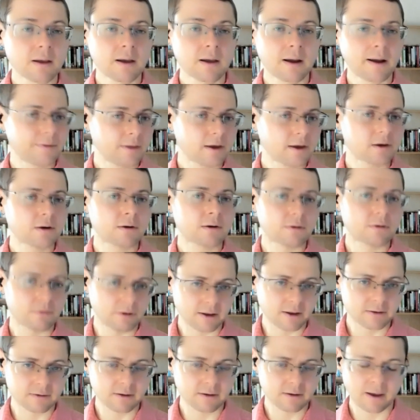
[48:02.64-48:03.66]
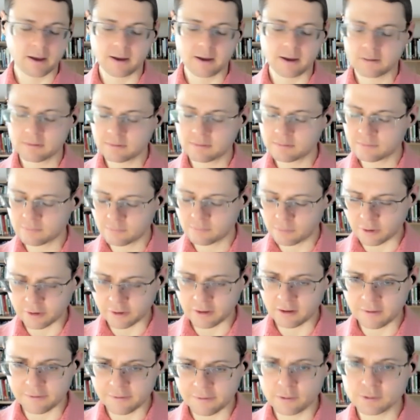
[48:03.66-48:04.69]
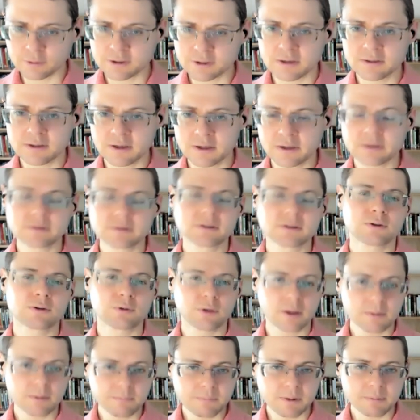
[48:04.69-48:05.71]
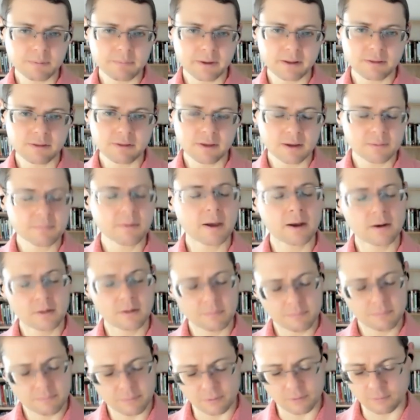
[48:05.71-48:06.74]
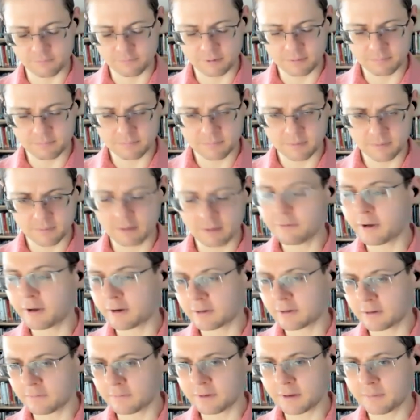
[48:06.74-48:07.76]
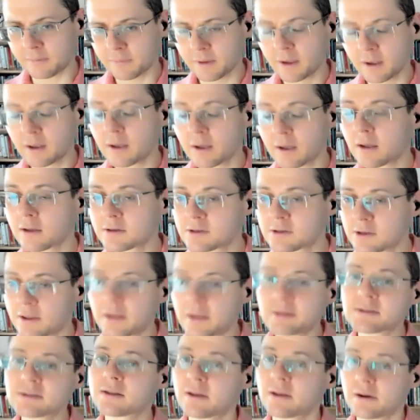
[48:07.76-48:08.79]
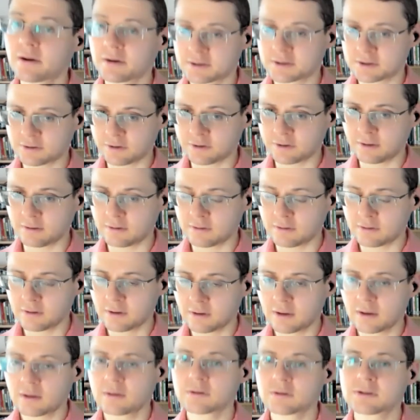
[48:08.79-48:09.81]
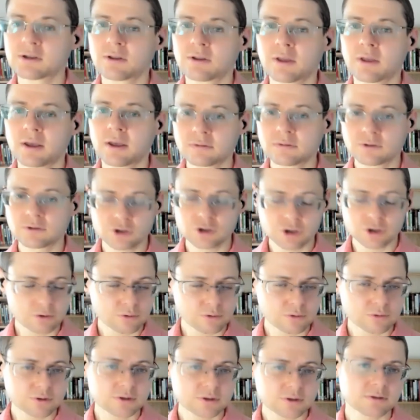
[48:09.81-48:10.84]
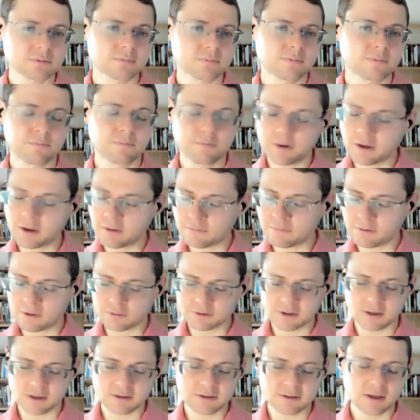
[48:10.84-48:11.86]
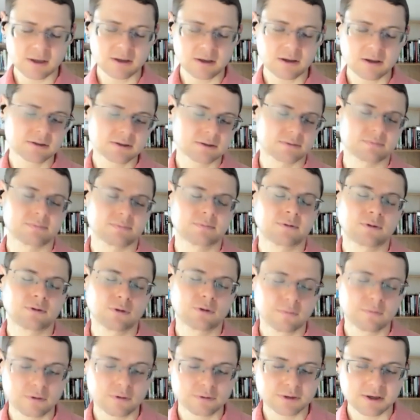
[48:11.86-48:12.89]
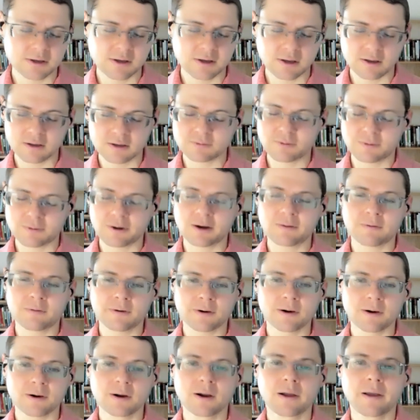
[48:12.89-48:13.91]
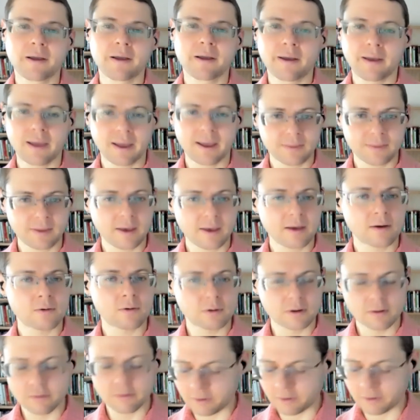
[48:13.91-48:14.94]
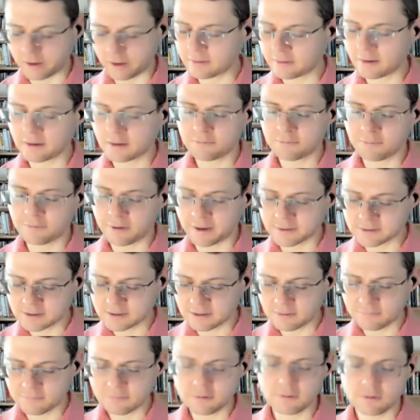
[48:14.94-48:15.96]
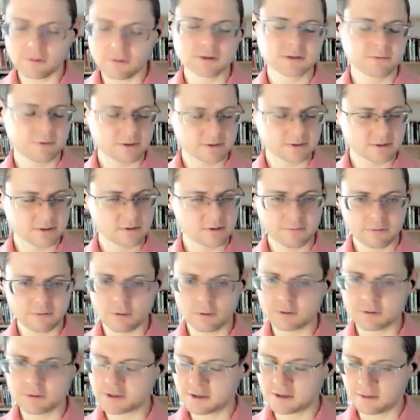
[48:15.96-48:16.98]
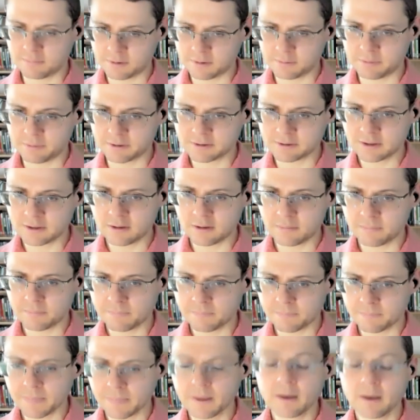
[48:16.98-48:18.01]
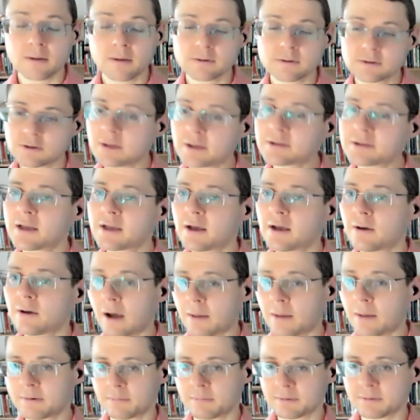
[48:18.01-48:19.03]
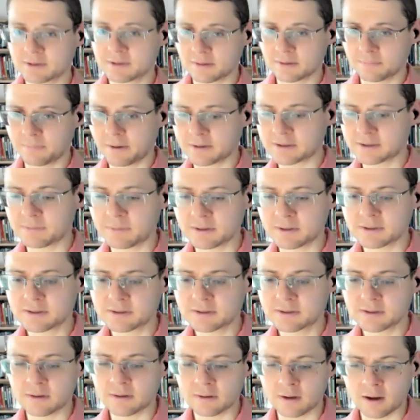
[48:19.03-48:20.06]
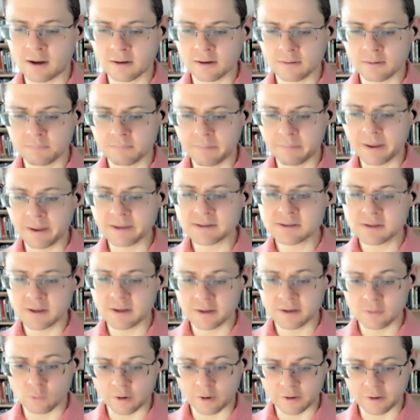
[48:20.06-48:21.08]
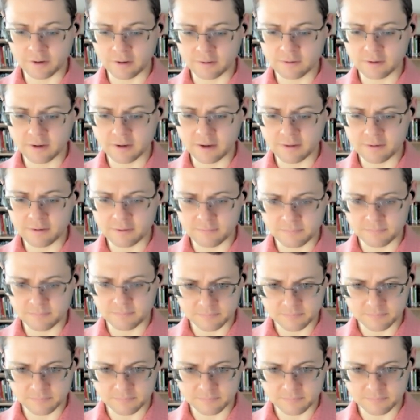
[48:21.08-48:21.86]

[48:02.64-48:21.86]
and they're great at working on those ideas to implement them and improve them effectively. So that's their strength. So they choose three of those ideas, two of those ideas, whatever, and they are great at finding the flaws, fixing the flaws, and implementing them. So that's how optimists and pessimists are best at working together.